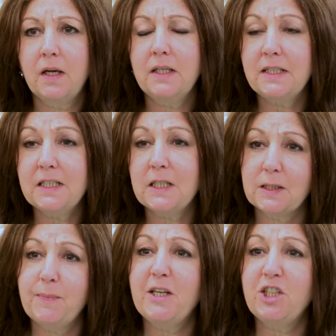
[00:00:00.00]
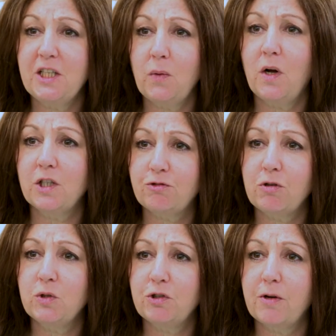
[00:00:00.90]
This is especially whilst
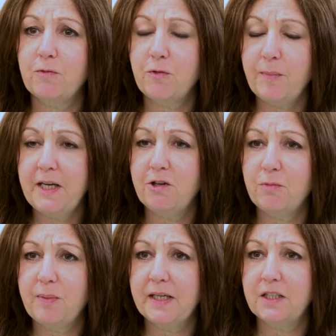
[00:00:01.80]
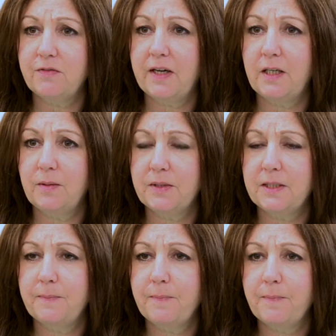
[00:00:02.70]
roles are unfamiliar and being developed.